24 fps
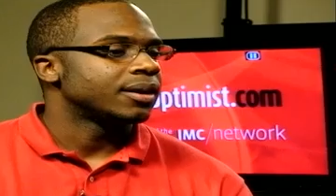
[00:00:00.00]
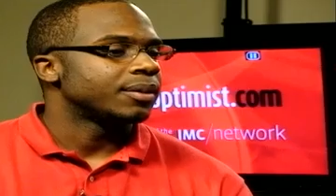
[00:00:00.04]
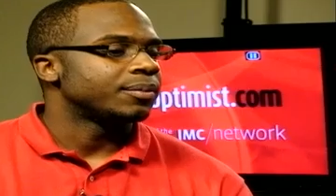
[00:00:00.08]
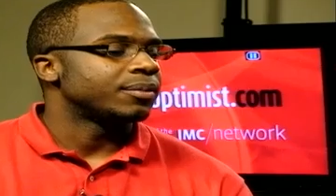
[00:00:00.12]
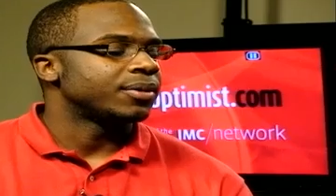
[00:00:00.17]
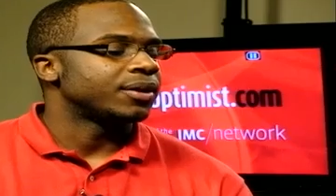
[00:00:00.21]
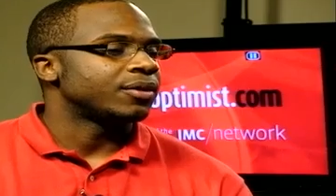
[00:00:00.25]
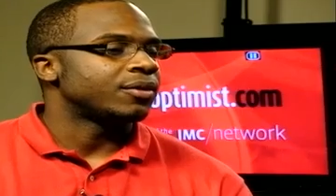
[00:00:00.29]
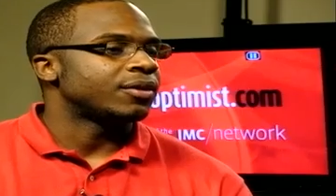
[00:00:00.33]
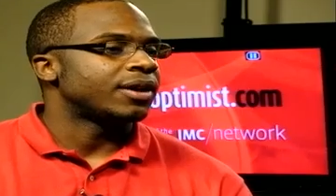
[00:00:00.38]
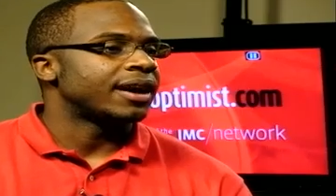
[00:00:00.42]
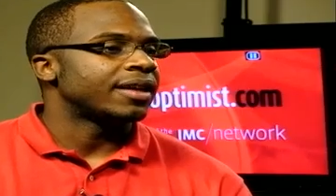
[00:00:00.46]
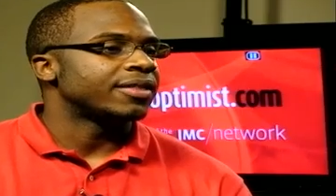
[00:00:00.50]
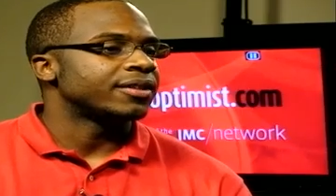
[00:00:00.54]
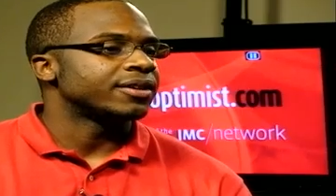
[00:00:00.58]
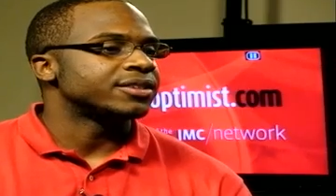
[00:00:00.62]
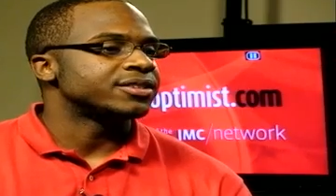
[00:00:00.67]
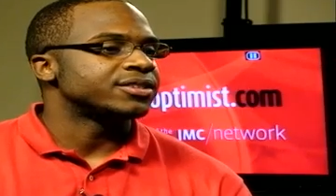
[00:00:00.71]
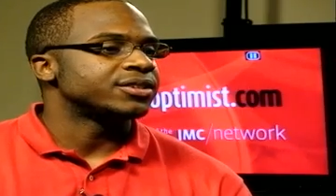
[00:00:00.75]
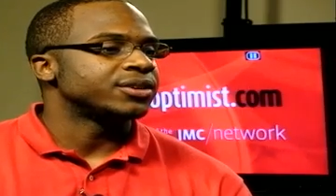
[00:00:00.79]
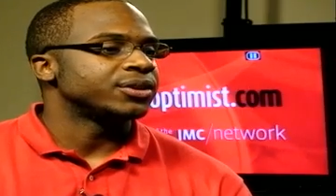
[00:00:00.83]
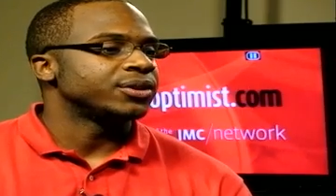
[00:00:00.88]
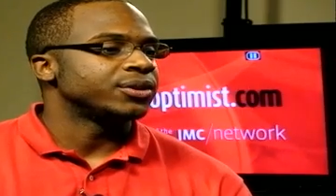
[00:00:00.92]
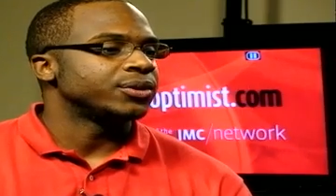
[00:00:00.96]
but rather
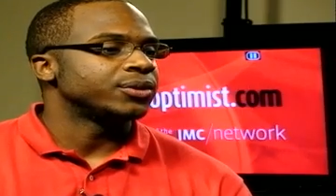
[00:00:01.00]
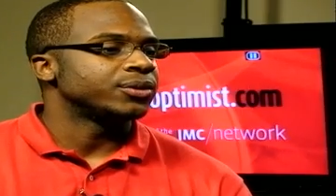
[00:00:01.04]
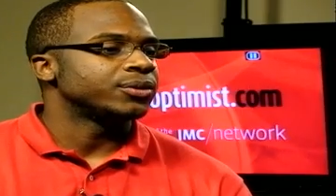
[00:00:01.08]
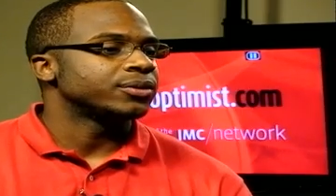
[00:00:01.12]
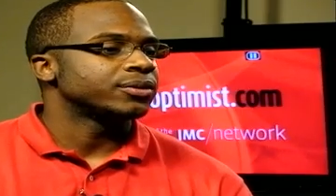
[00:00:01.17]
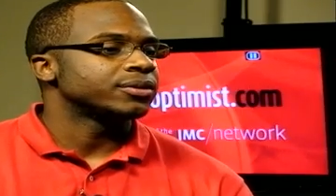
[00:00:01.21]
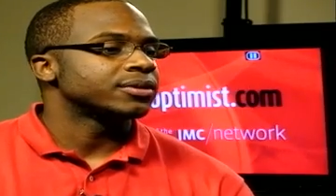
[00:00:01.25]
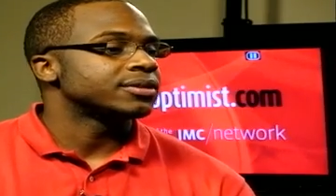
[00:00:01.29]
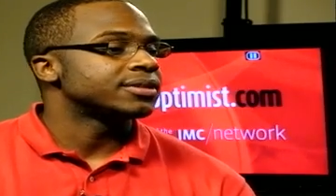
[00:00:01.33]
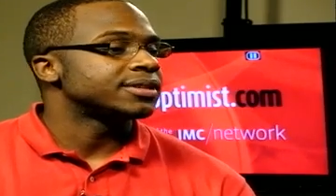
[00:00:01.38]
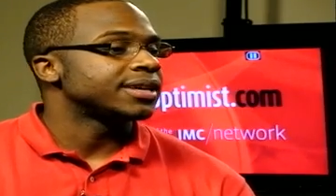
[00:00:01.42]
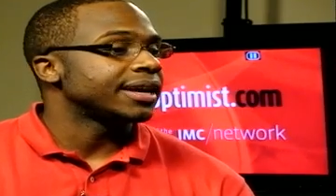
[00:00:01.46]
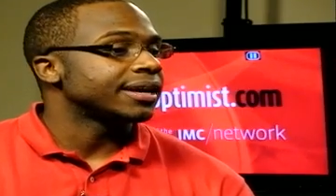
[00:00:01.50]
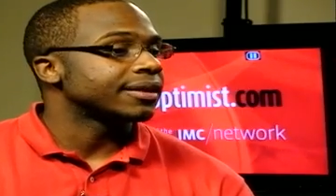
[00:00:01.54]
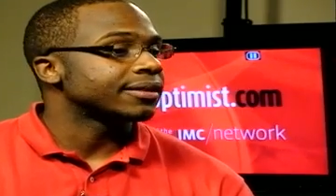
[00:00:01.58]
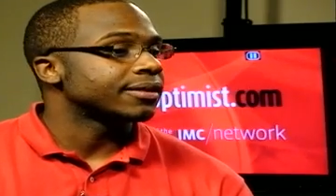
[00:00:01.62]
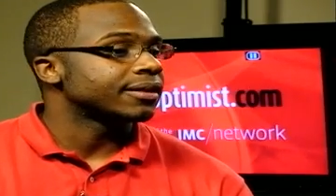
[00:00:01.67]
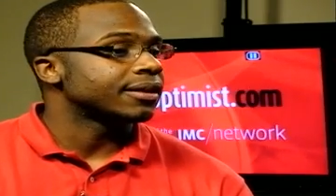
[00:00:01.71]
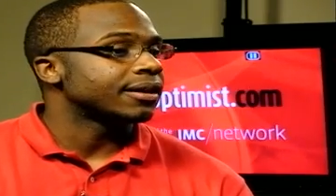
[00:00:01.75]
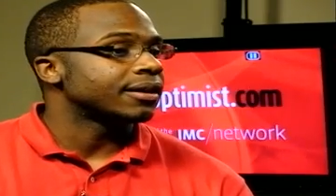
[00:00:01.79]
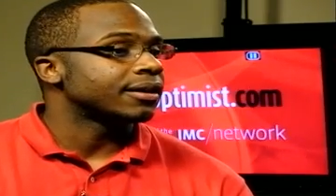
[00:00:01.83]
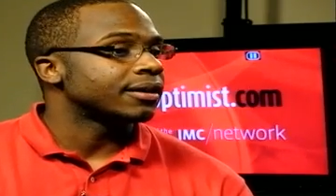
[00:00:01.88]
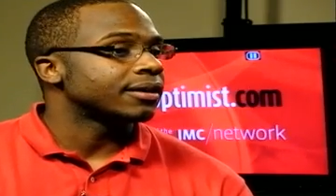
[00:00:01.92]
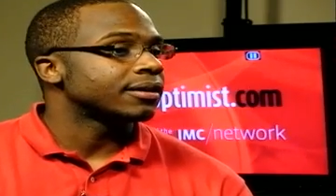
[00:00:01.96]
to take
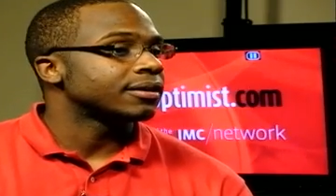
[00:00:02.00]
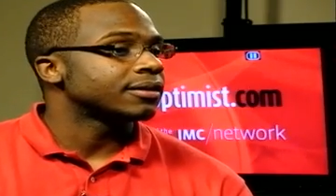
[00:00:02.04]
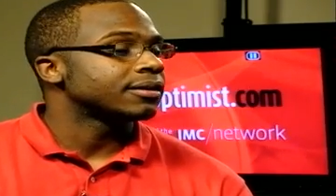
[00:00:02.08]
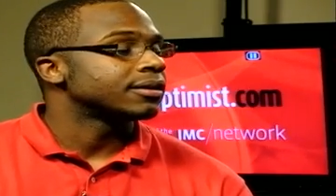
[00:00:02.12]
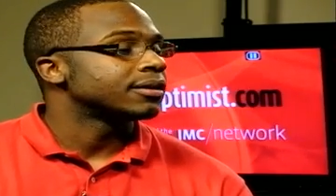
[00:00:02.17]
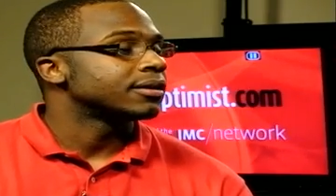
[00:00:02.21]
the